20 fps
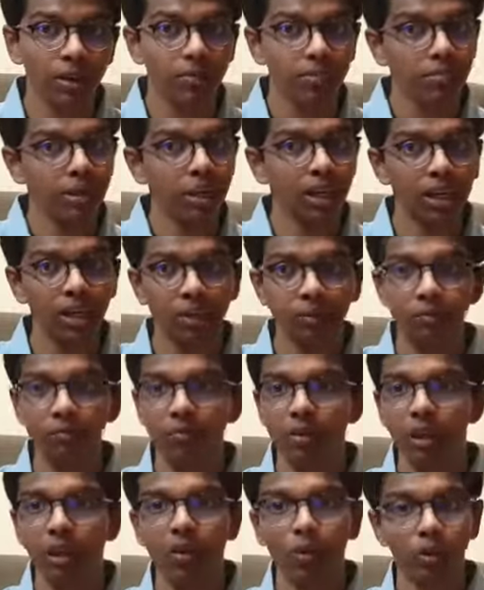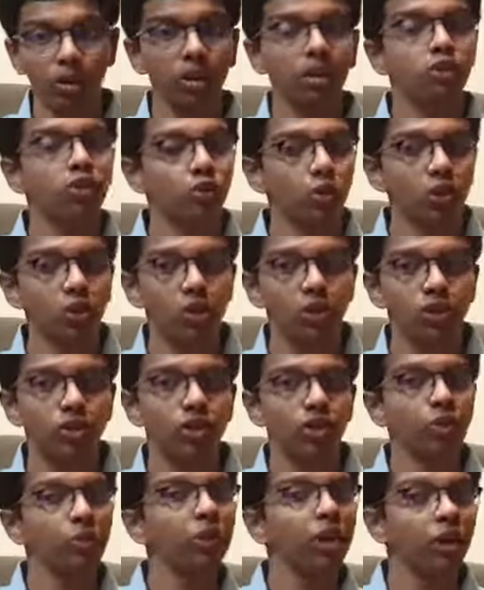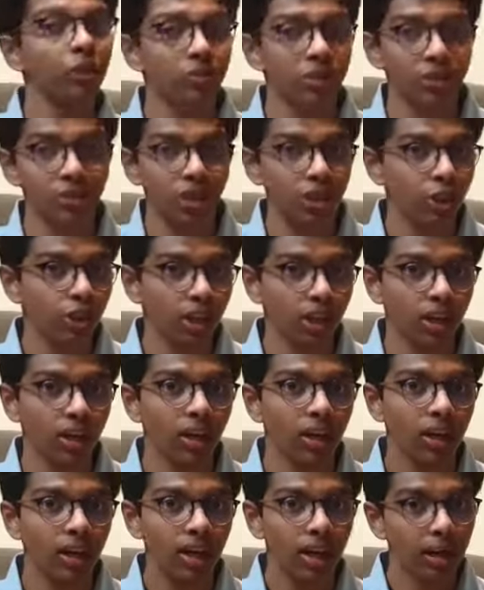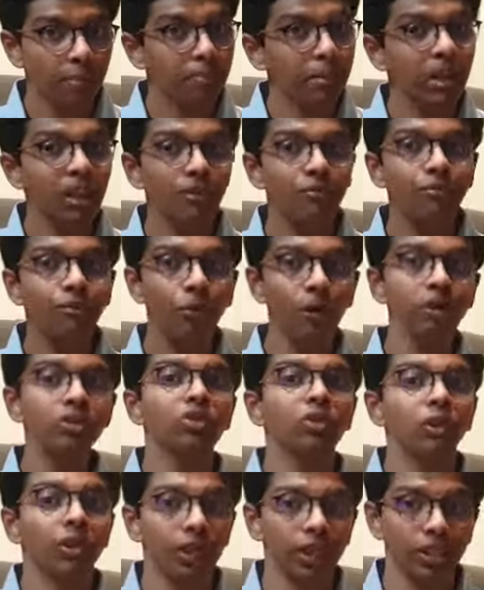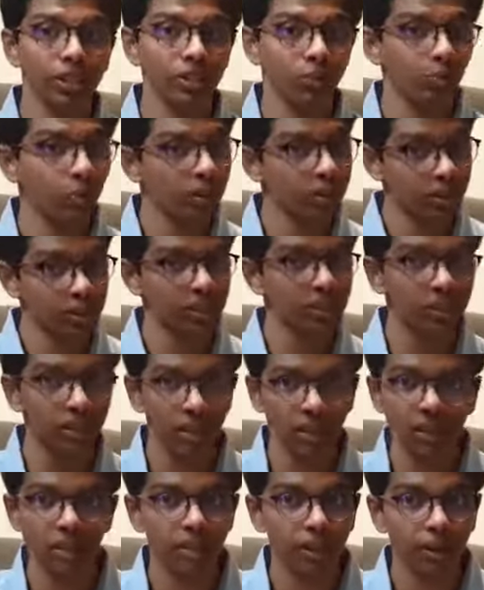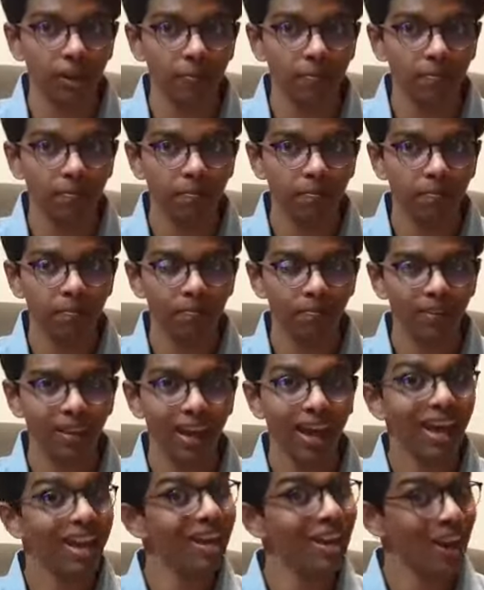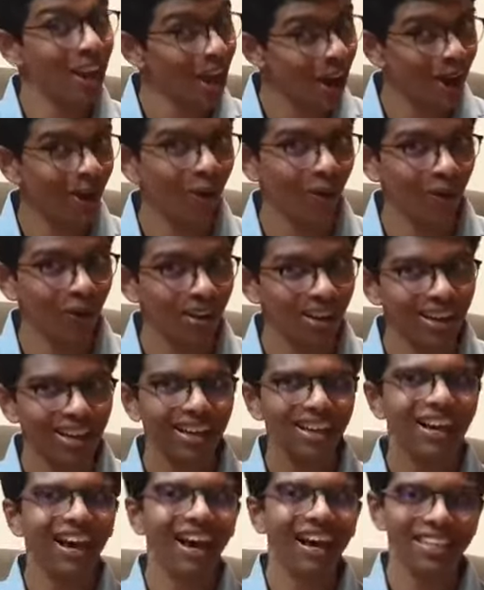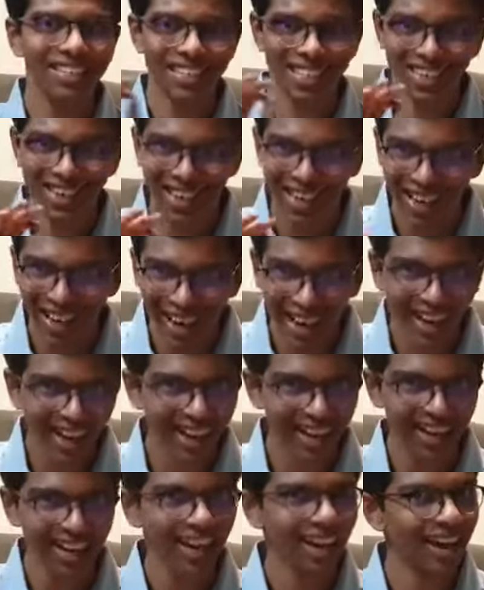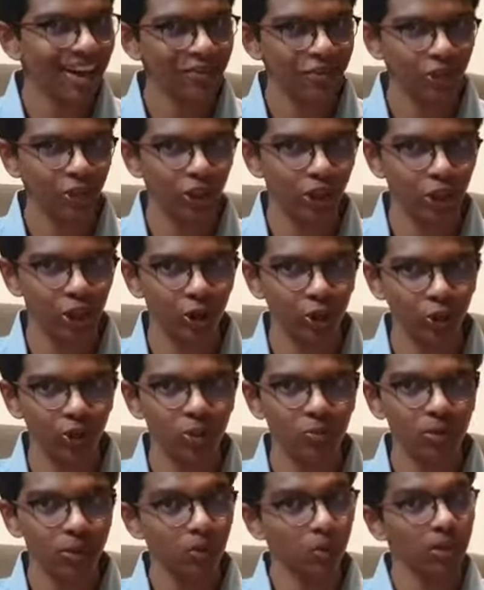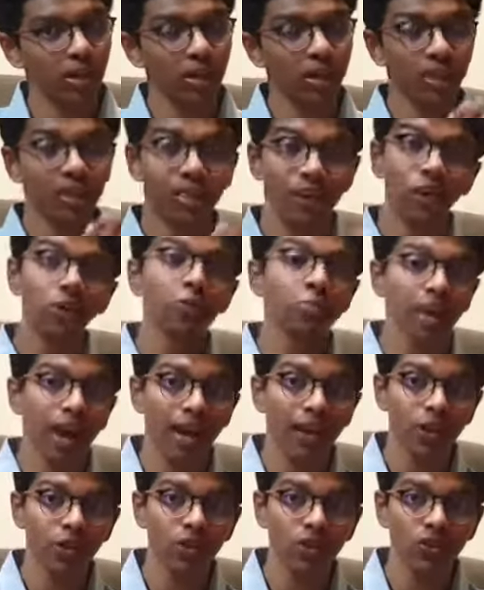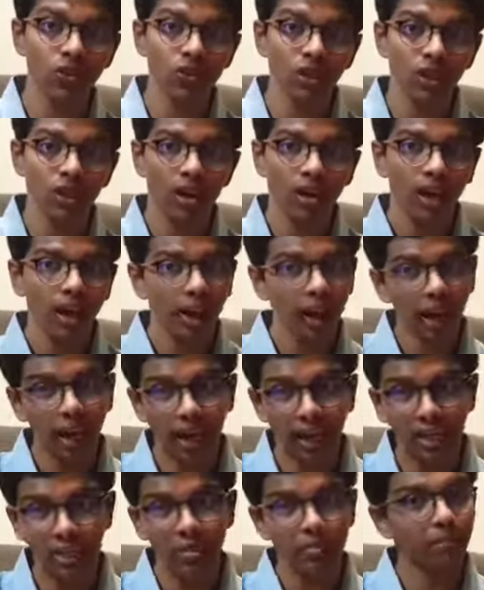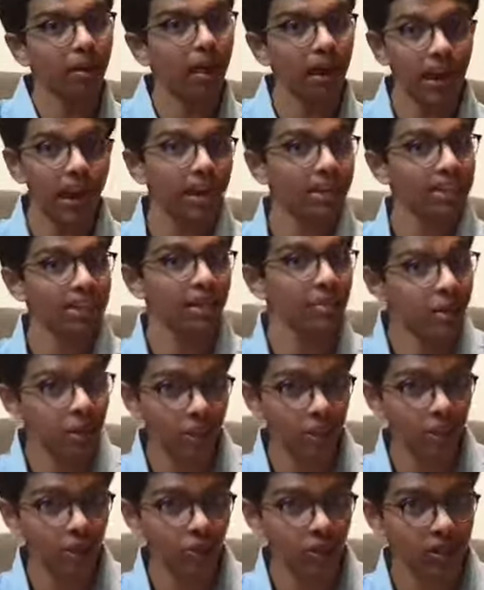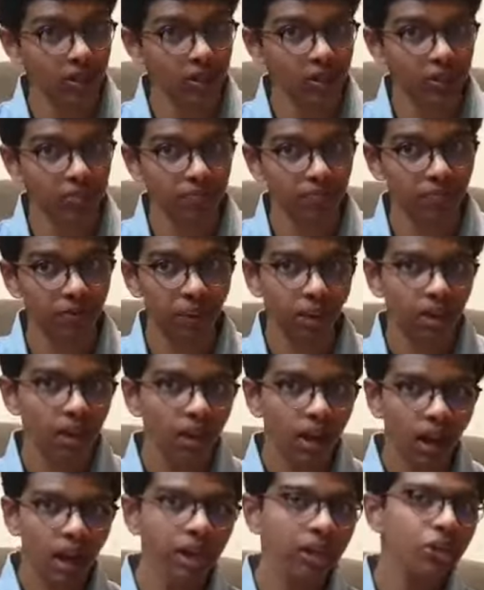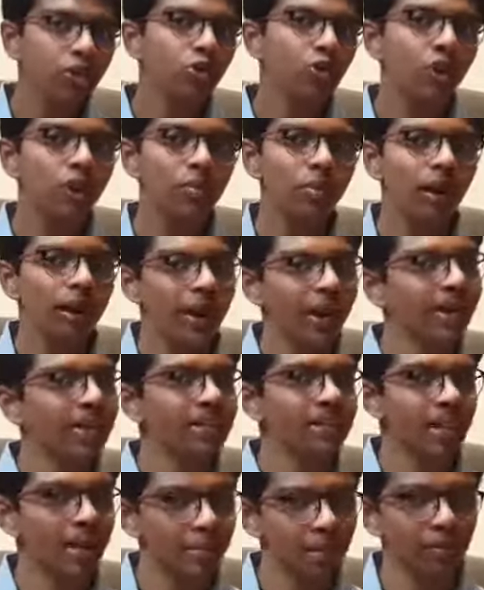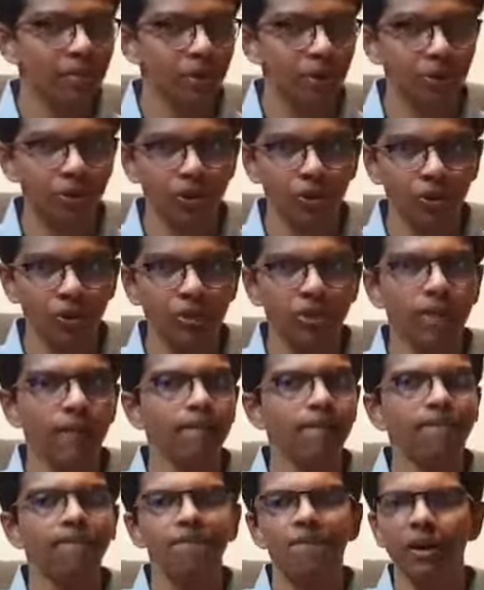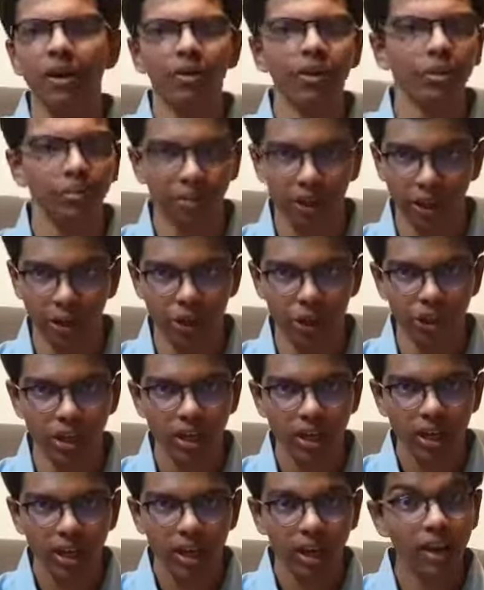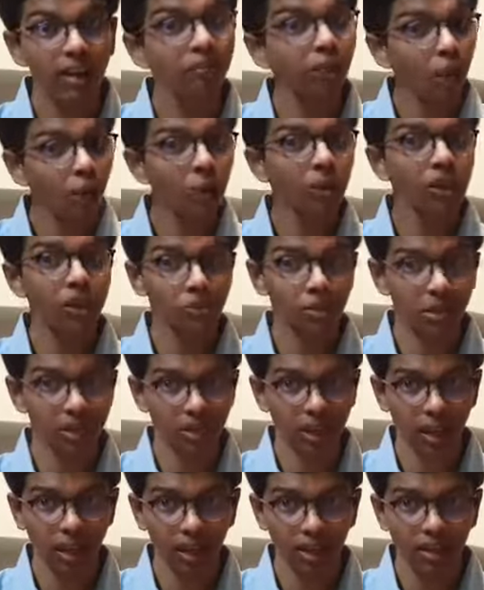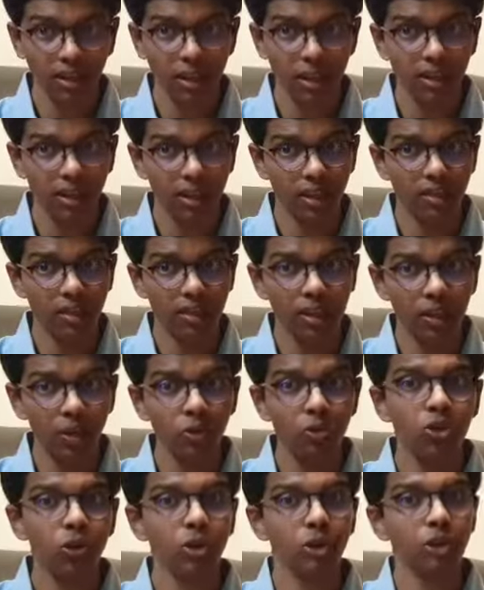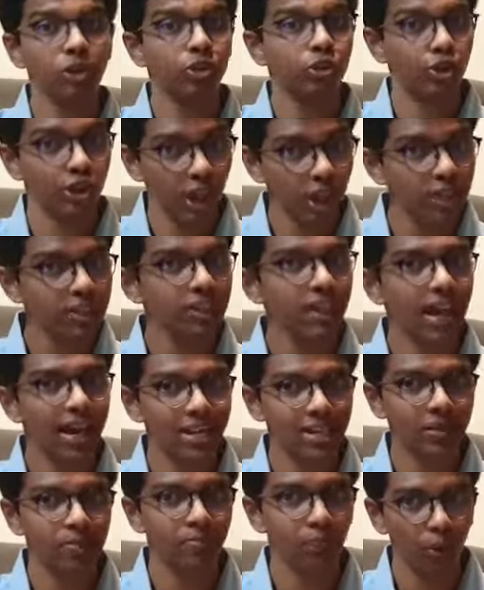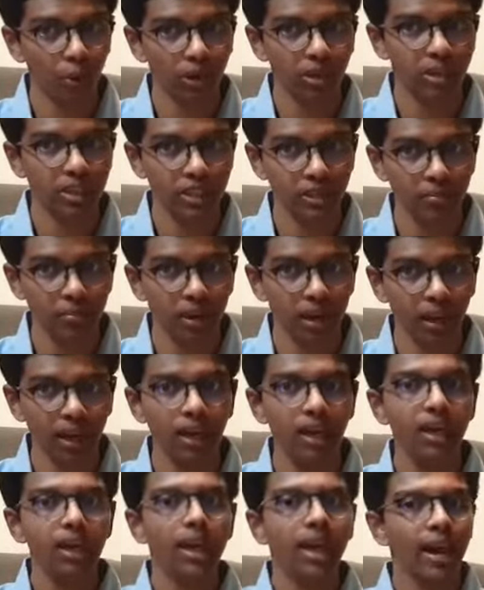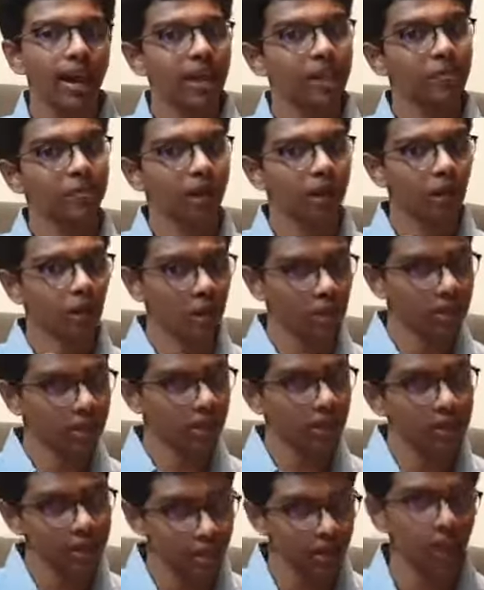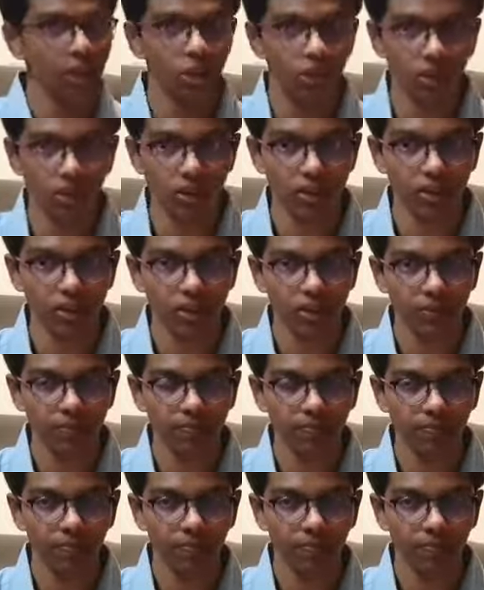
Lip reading: being an orchestral and studio musician, and being a voice artist with Disney India. And no, I did not have to choose between those passions and my academic interests. I enjoy my academic pursuits very much, and I've always maintained that those are just as important to me as my artistic interests.